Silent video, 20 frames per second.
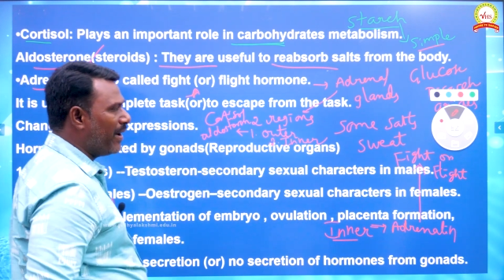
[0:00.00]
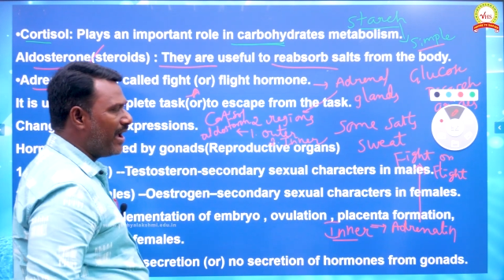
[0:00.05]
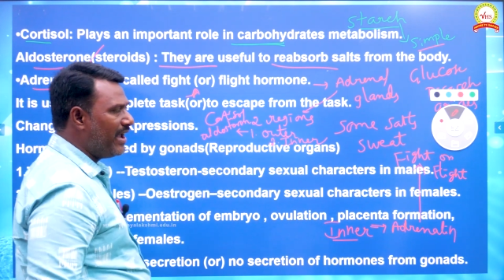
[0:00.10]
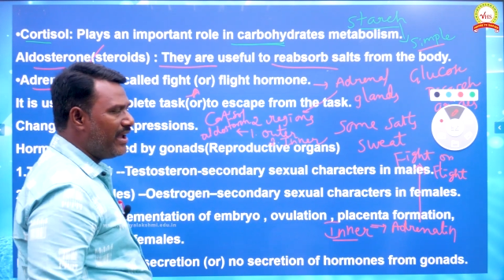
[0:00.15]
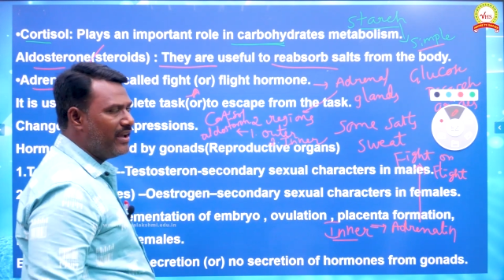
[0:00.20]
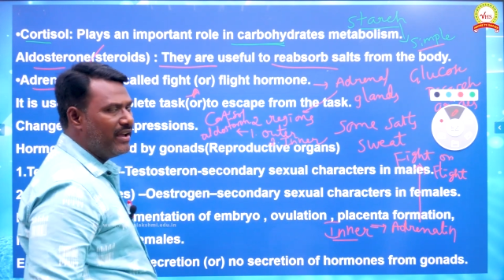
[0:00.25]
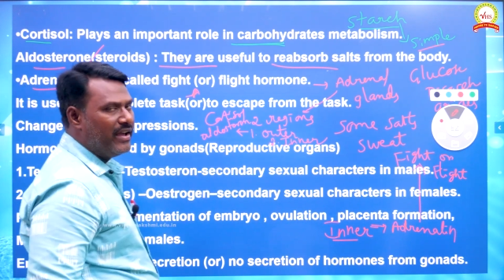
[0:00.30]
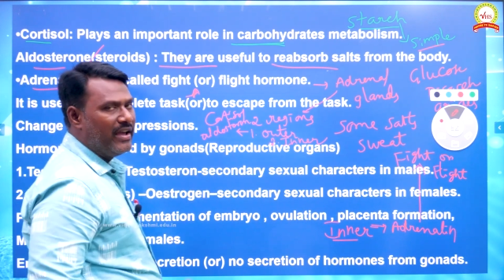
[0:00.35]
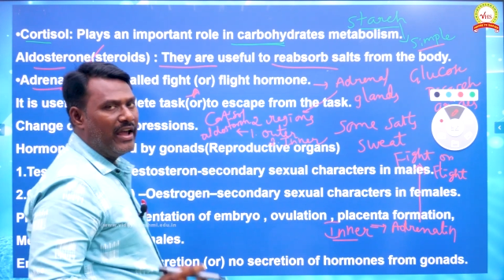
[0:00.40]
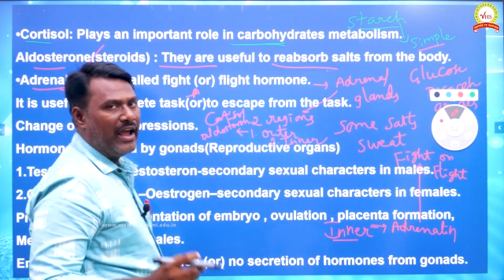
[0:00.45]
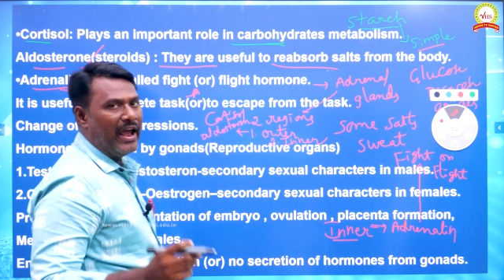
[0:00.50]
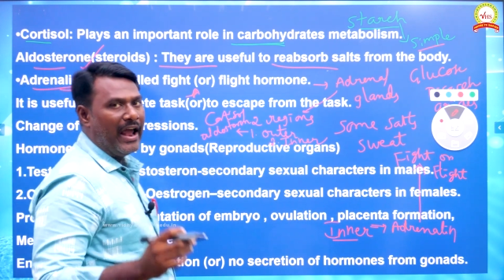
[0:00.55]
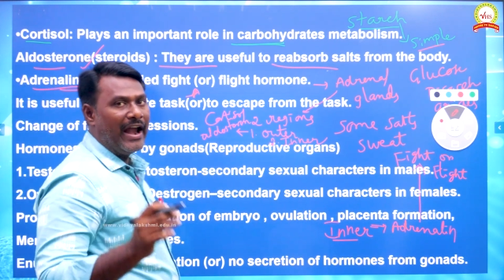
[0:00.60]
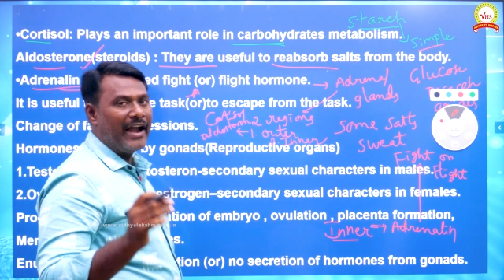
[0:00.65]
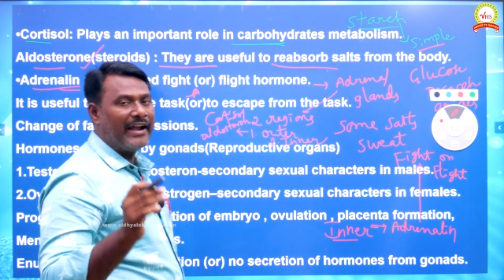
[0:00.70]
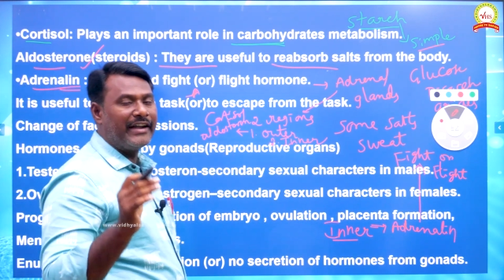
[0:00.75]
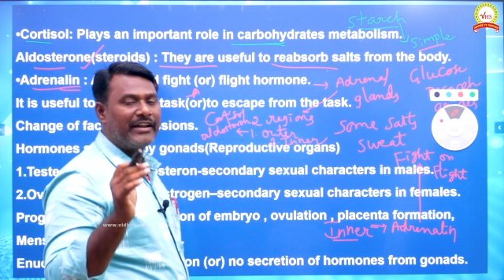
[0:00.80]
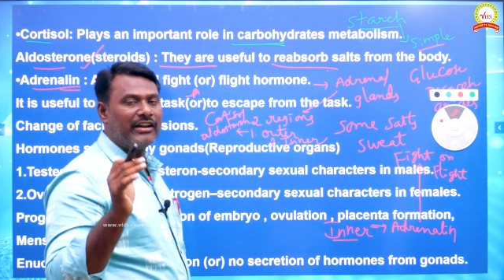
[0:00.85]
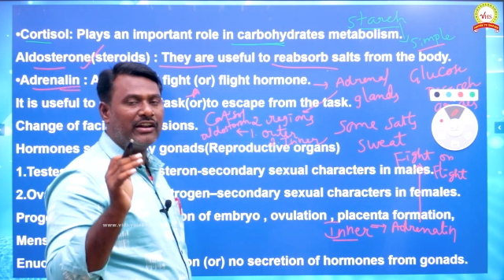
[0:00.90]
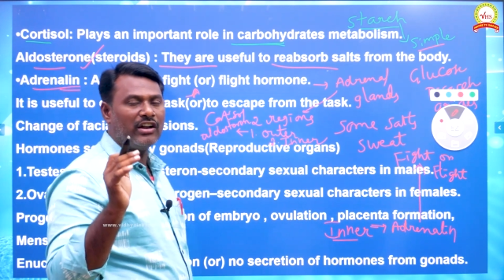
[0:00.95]
by
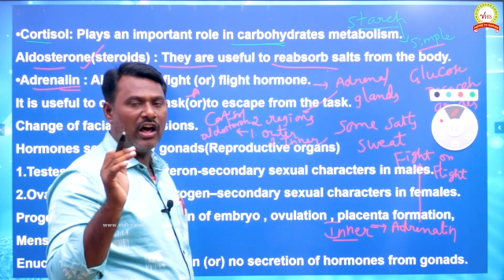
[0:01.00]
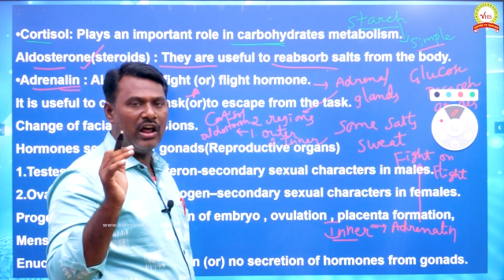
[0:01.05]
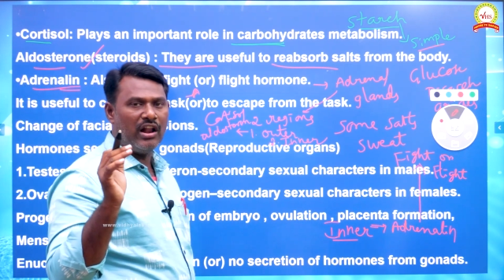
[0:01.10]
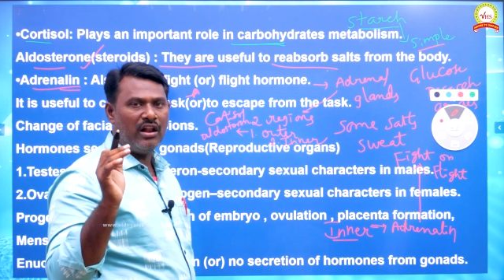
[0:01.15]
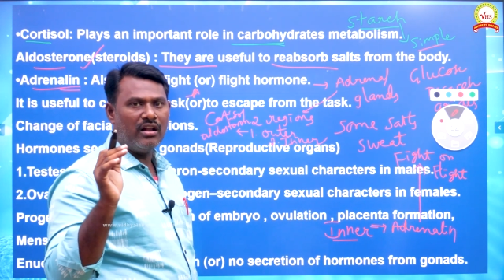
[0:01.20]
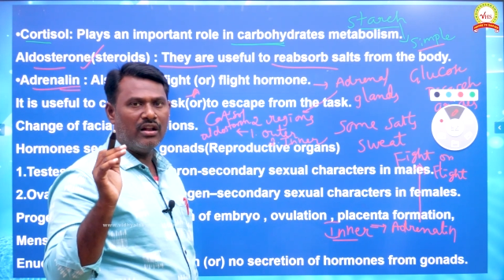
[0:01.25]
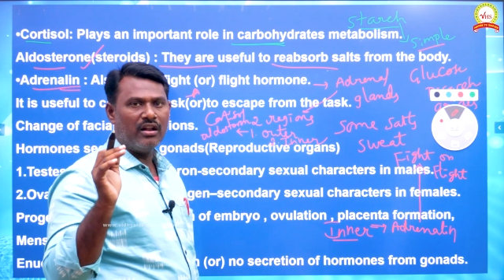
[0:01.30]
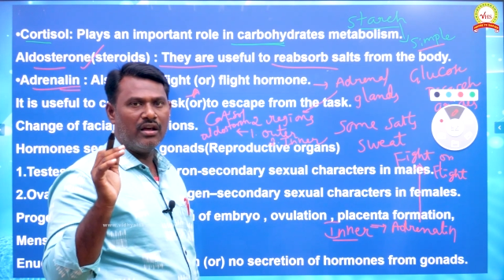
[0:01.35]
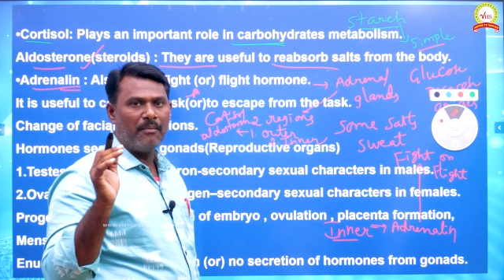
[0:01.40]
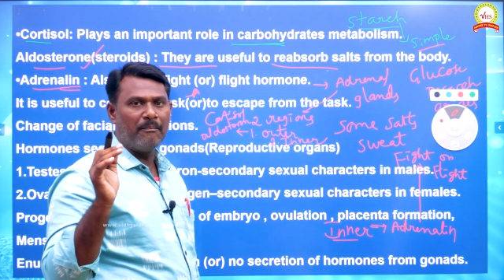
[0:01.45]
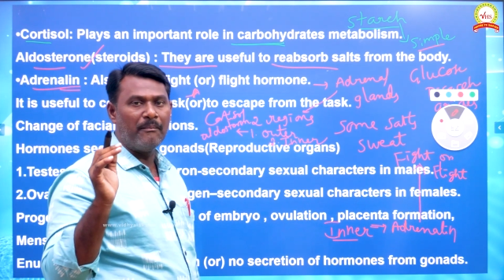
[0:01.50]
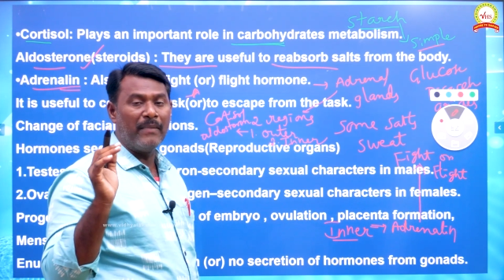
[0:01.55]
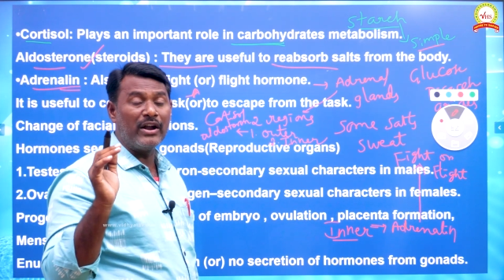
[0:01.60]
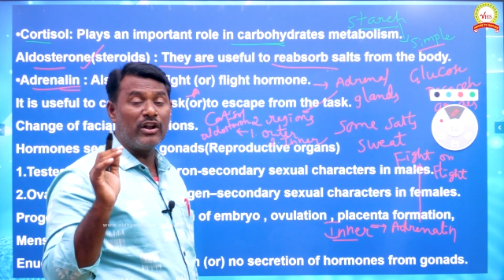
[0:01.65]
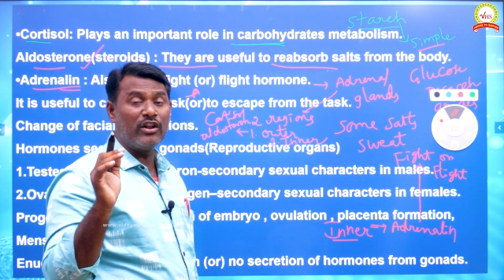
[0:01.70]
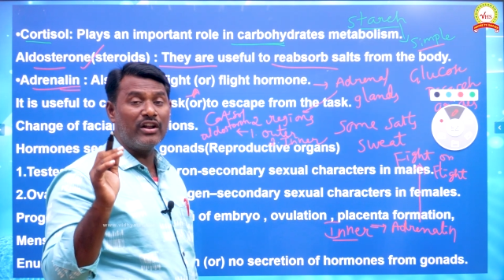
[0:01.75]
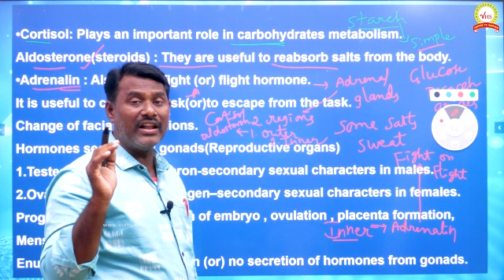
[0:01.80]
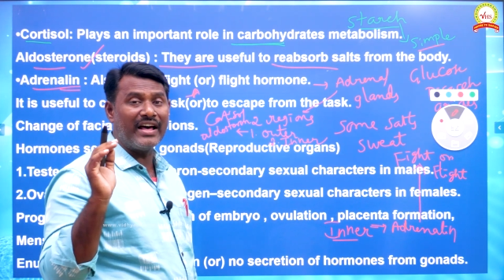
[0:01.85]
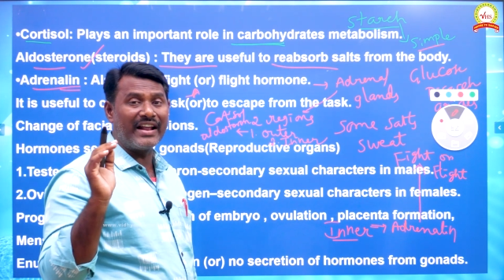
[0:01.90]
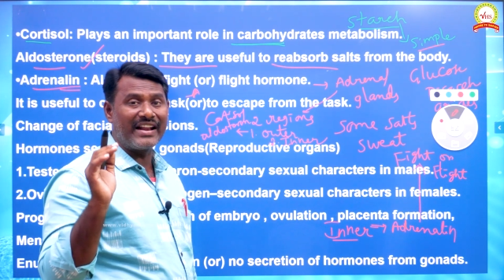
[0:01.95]
adrenal
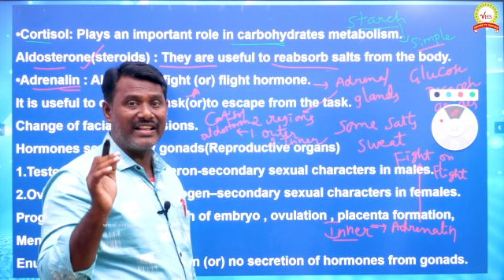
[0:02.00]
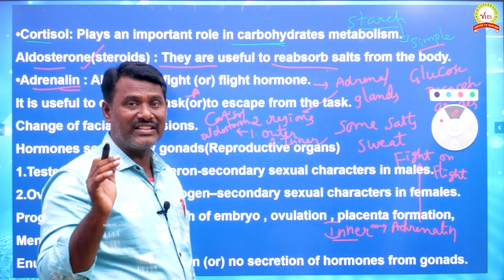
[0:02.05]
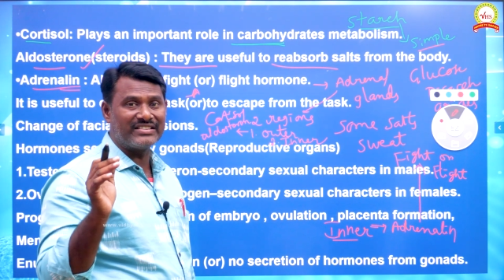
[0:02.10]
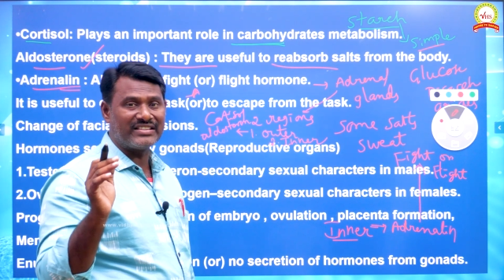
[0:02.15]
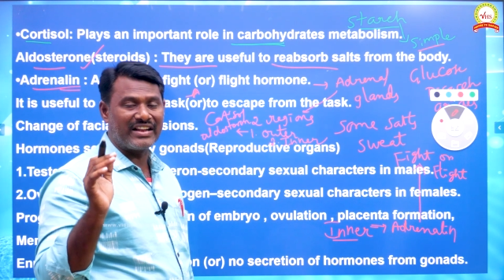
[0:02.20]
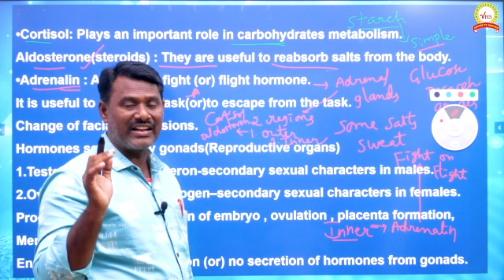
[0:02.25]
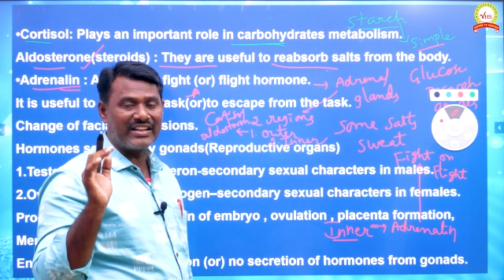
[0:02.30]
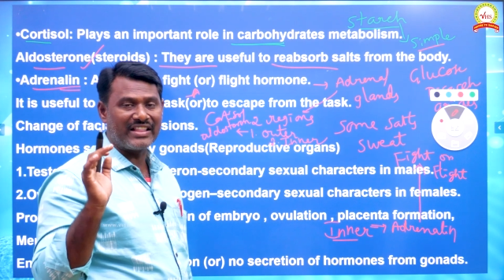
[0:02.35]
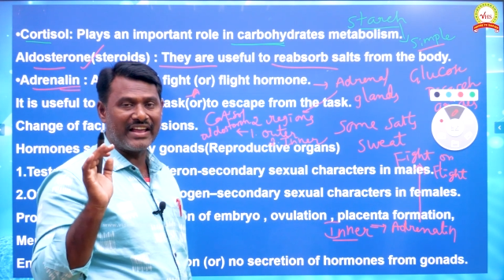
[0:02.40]
medulla region,